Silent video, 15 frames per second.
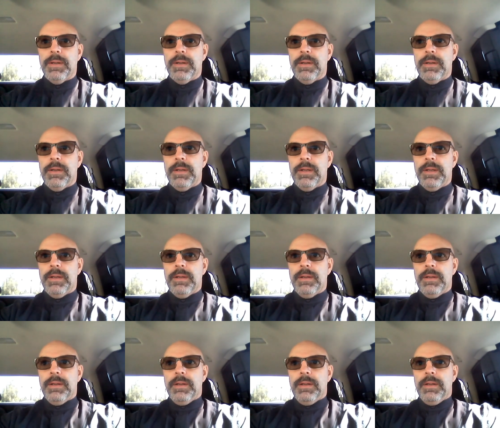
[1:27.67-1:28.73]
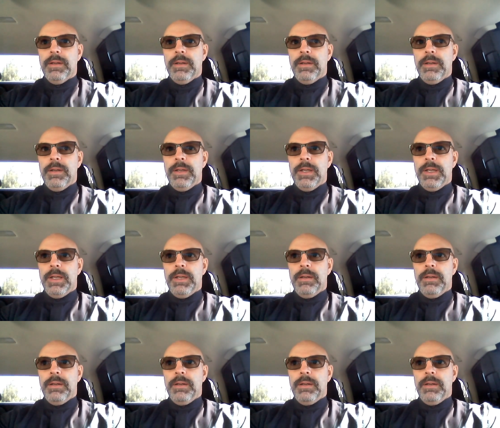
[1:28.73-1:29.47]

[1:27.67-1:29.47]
(no one is talking)